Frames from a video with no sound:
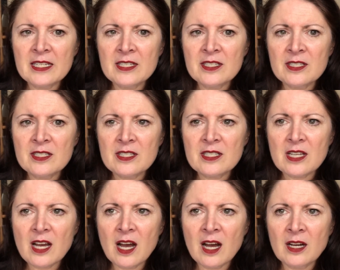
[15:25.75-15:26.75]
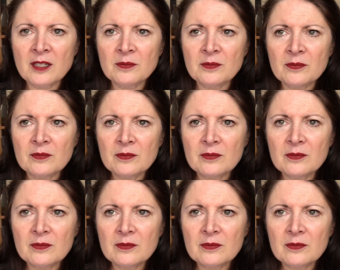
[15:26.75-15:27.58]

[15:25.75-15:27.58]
is, um,